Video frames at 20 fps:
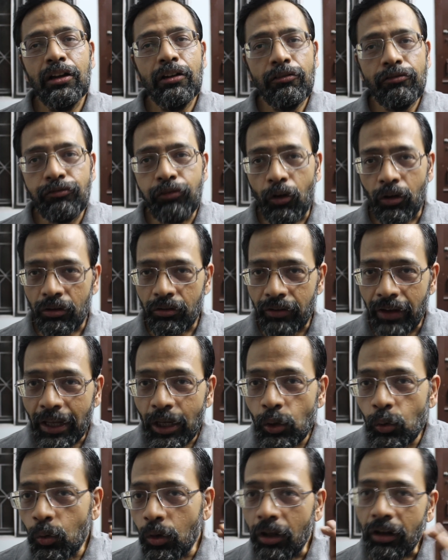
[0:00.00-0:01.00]
for
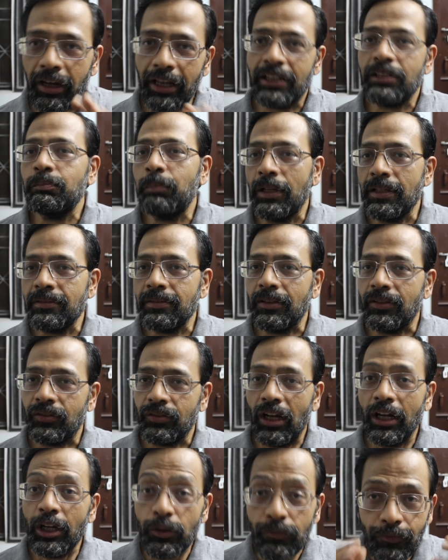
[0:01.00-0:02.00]
regular
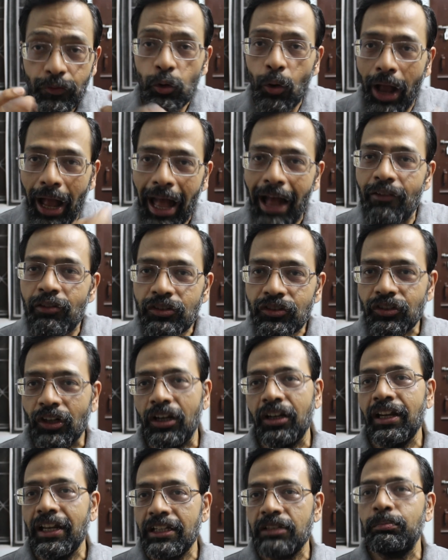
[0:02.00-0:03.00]
expenses, and if you have a
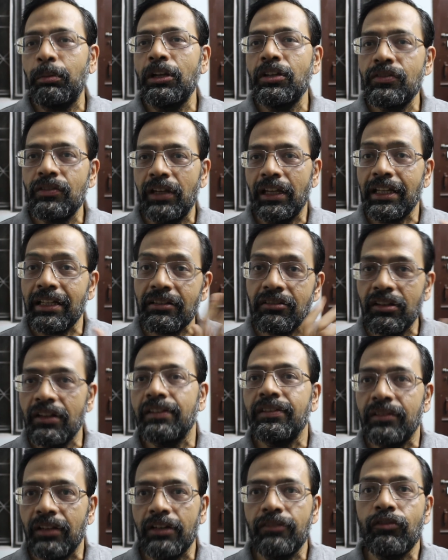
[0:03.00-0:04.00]
sudden expense like
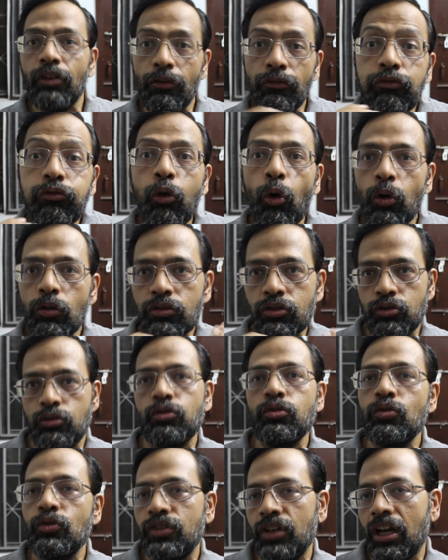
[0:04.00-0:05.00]
this, and if you are forced to
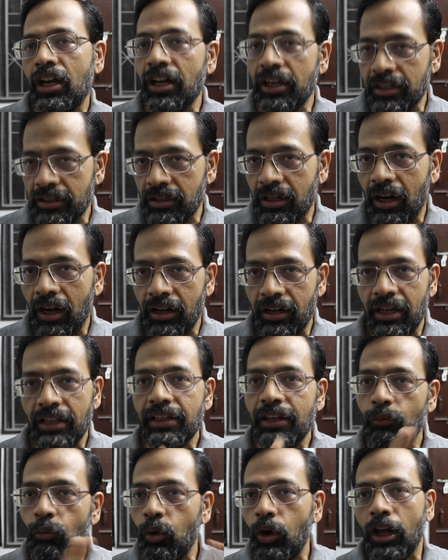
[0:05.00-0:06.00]
use your credit card and
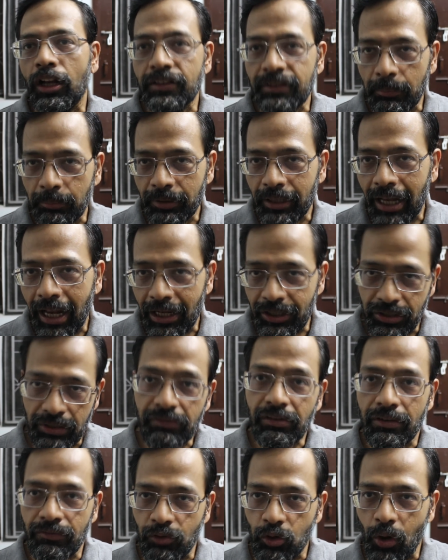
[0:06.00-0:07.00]
they won't accept cash,
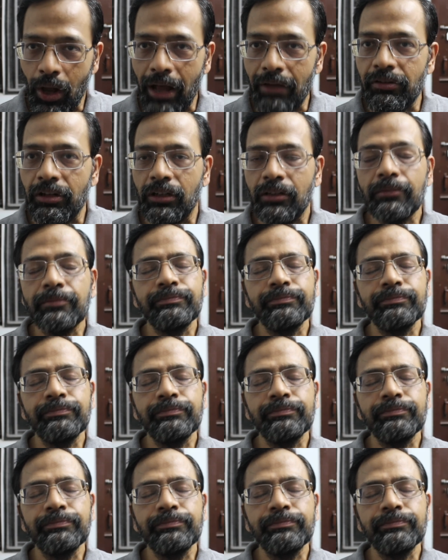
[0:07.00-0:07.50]
even if you have it,